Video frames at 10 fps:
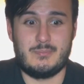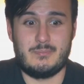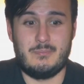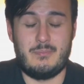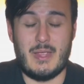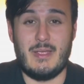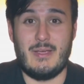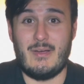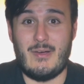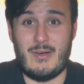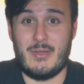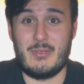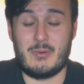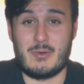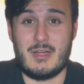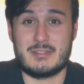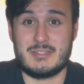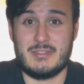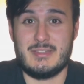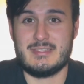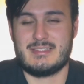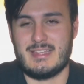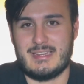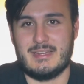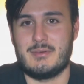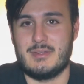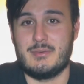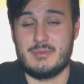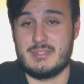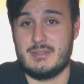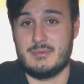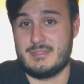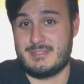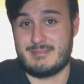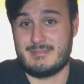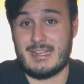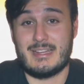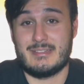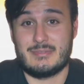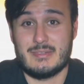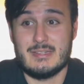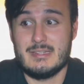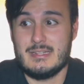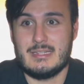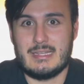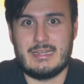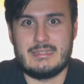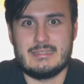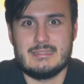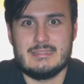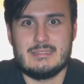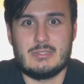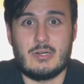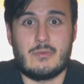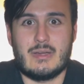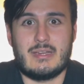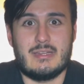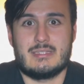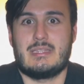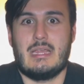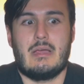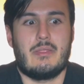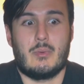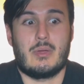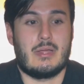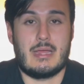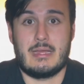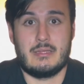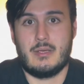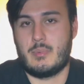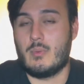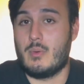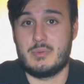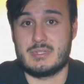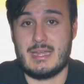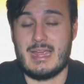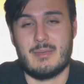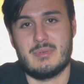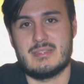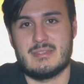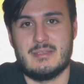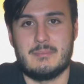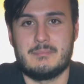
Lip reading: bet all their rocks on this. Like it was kind of like nerve-wracking to see how they were going to end up and what was going to happen to them.